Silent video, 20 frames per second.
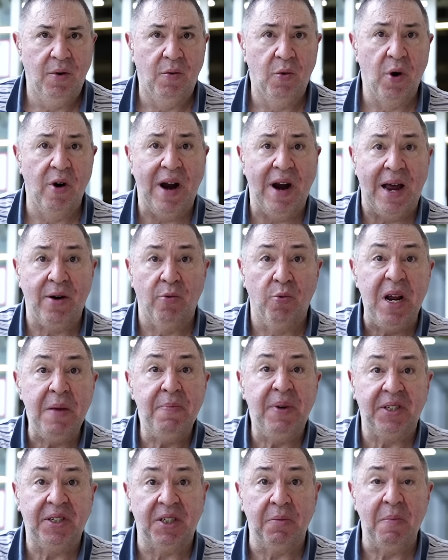We're at
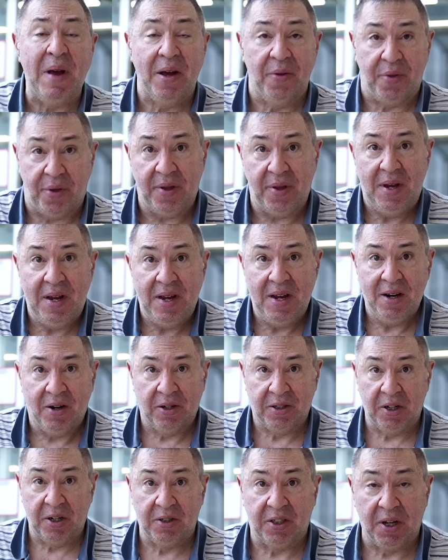Reba Smith
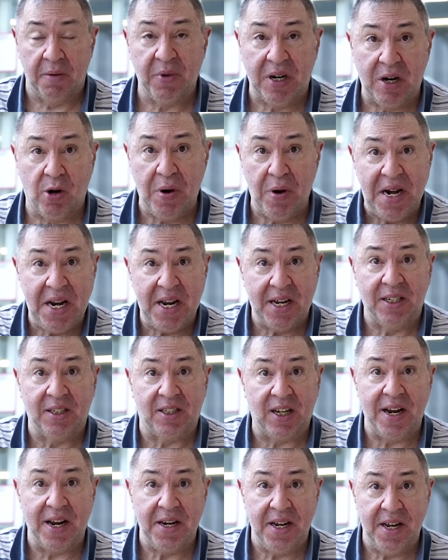because there's some
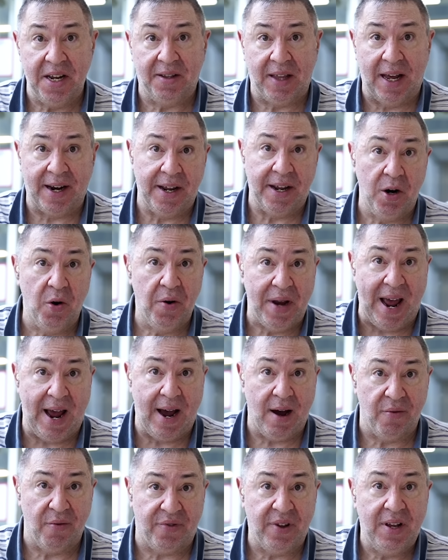ingredients I need that I don't
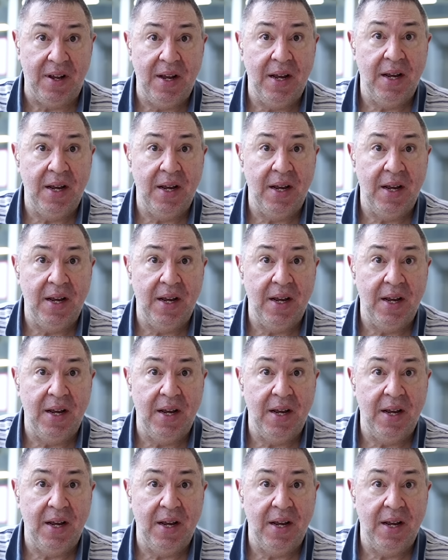have.